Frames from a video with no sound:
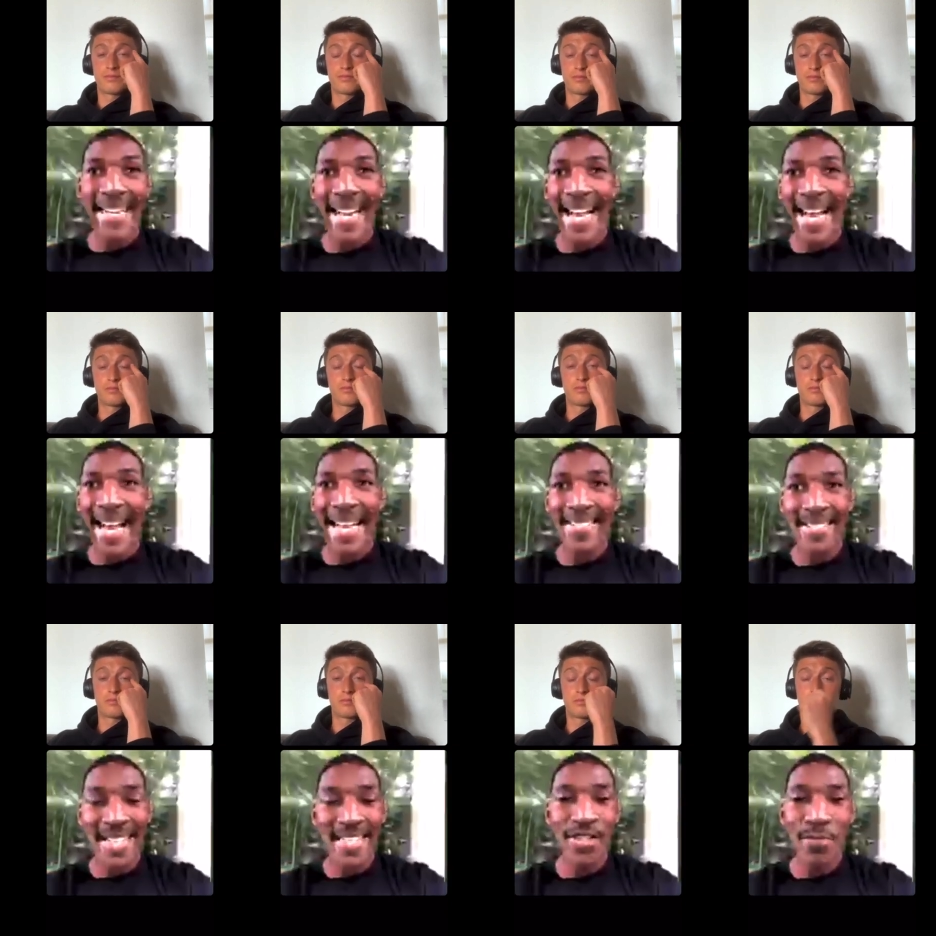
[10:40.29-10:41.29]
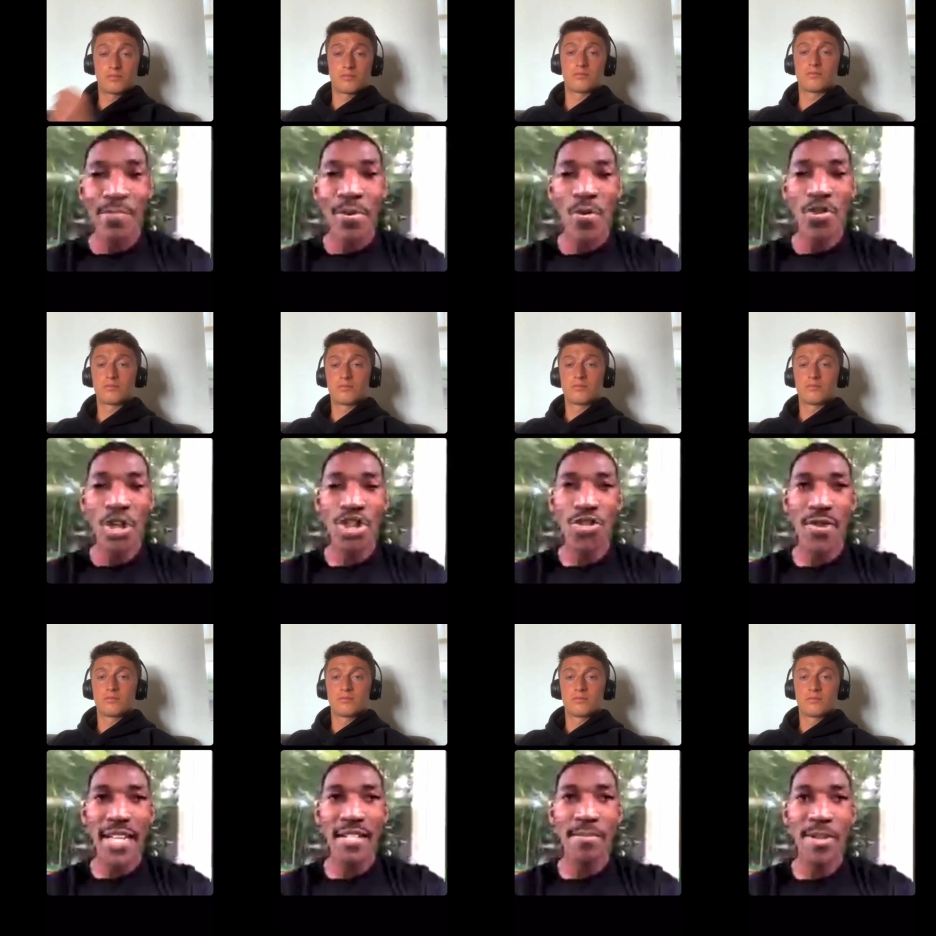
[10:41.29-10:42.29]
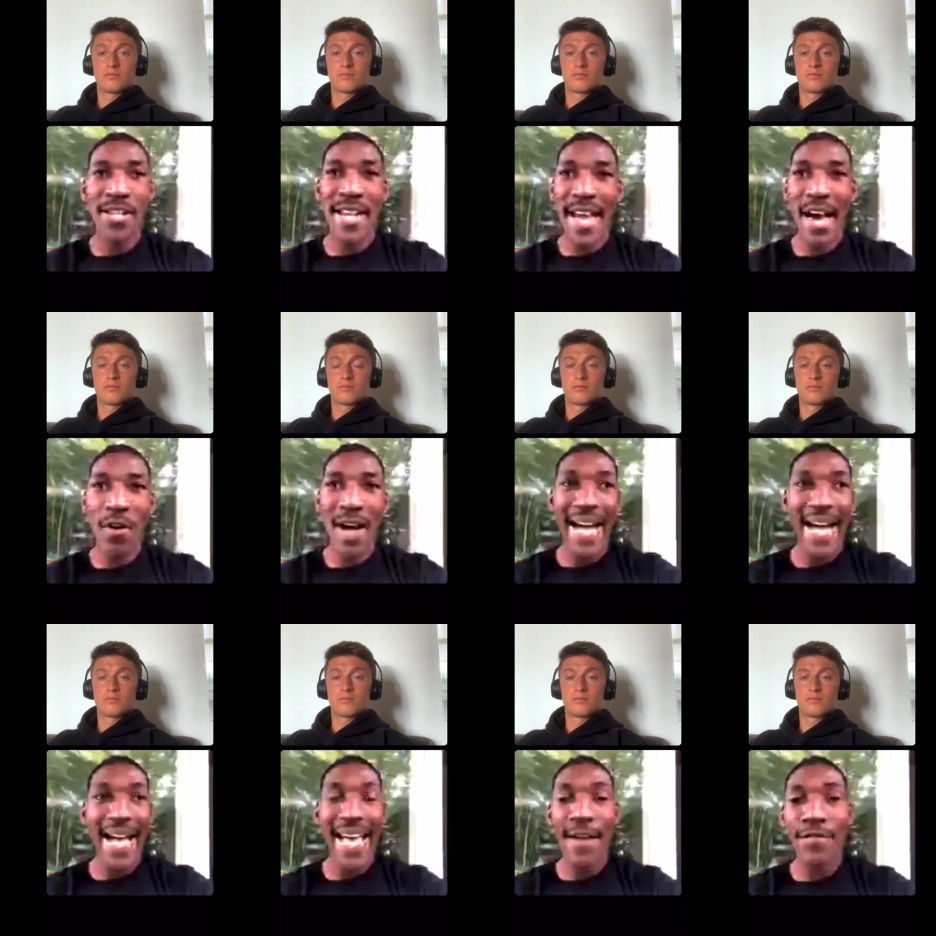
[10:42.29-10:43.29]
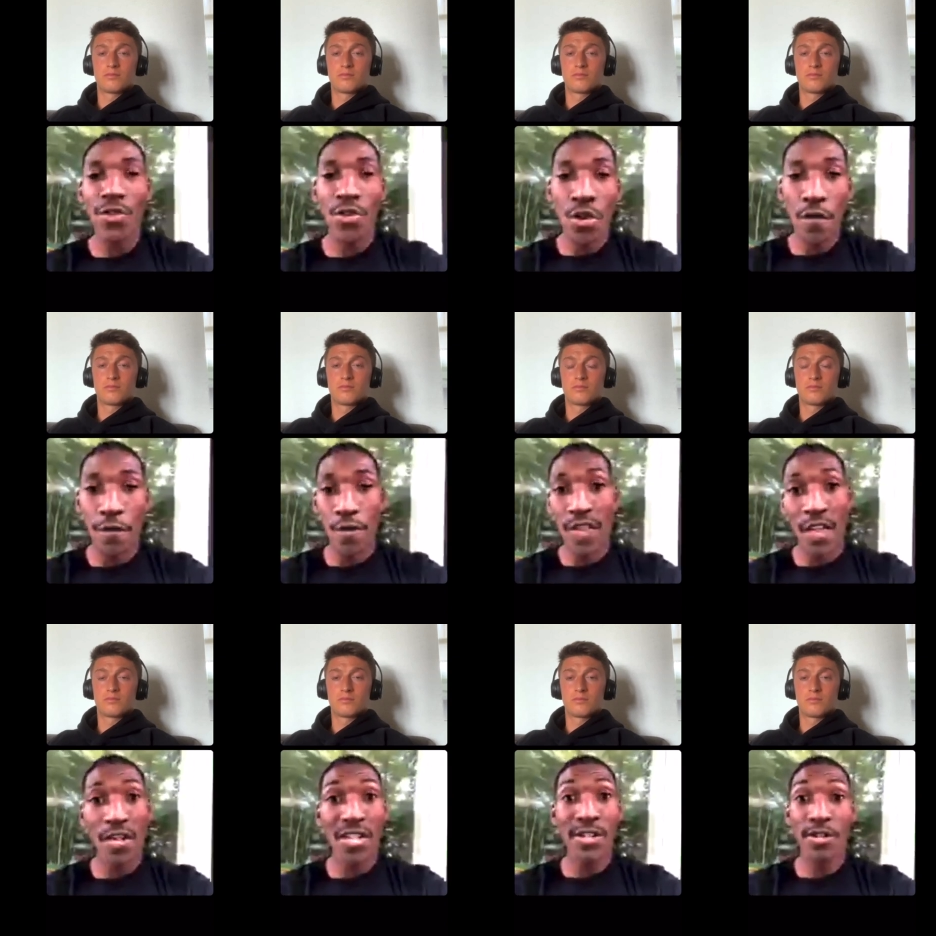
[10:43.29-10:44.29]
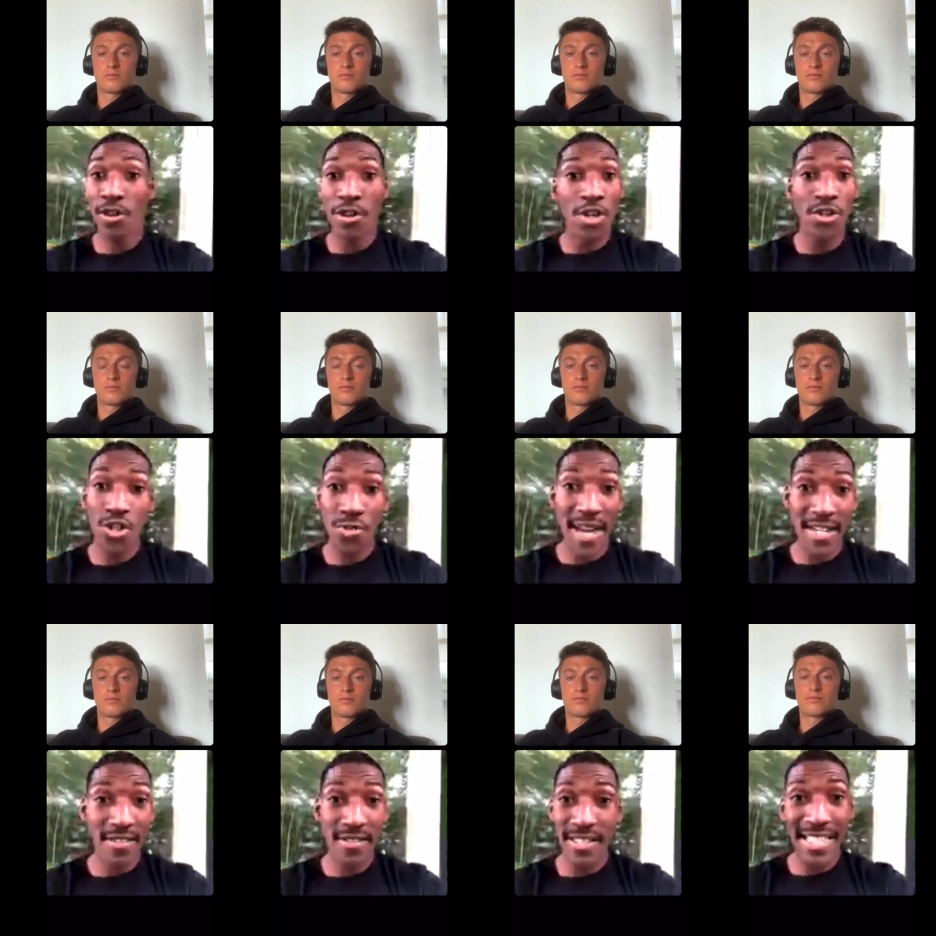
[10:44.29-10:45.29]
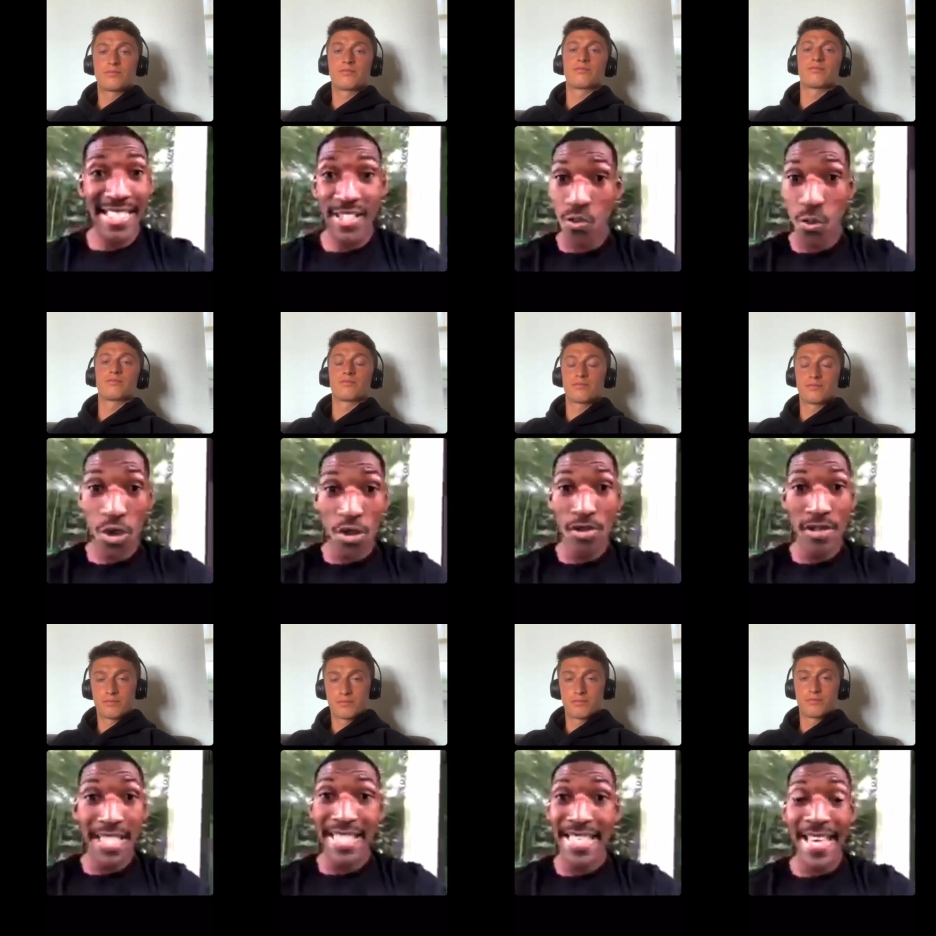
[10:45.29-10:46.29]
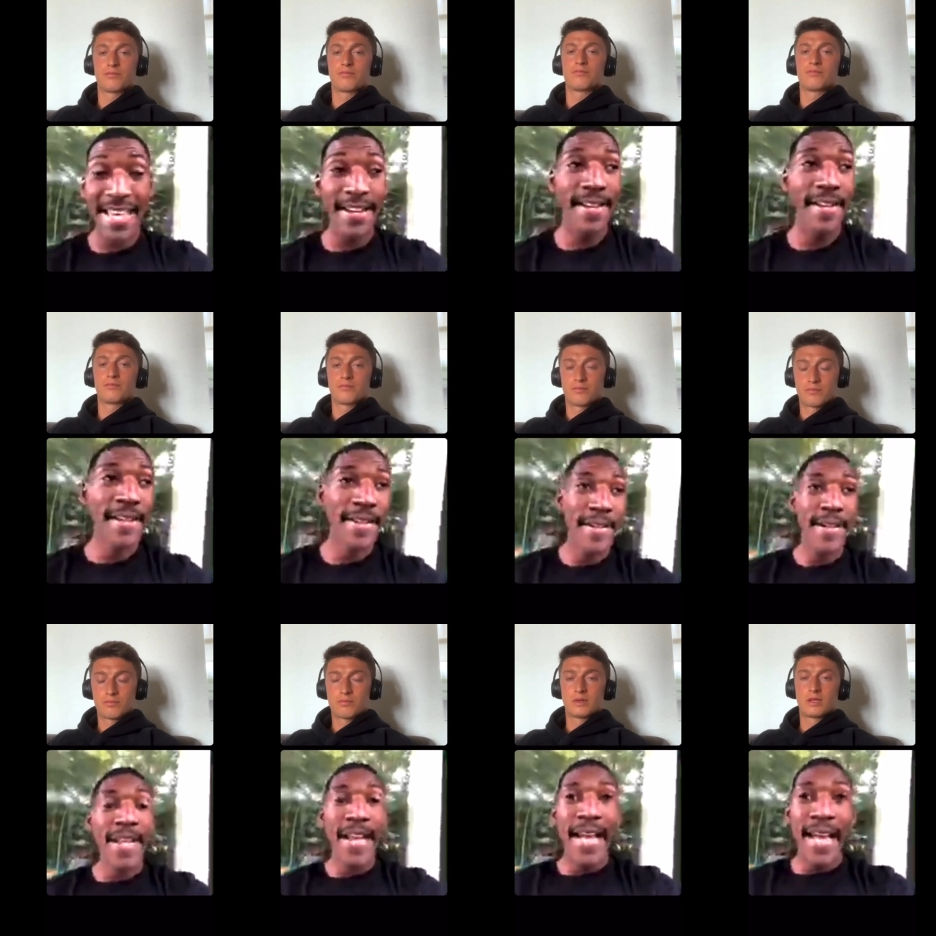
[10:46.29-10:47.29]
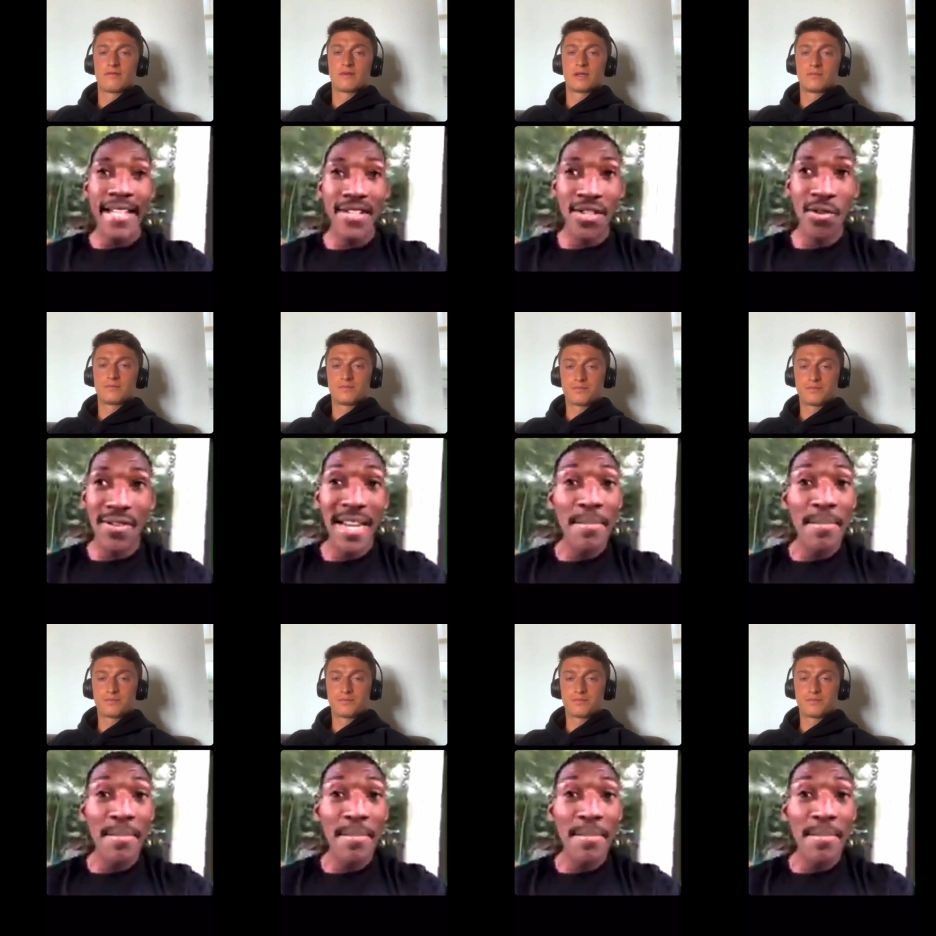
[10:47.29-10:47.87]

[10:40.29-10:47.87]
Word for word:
Speaker 1: I signed a pro contract, but now I have to look for another contract as well again. Love so that. let me go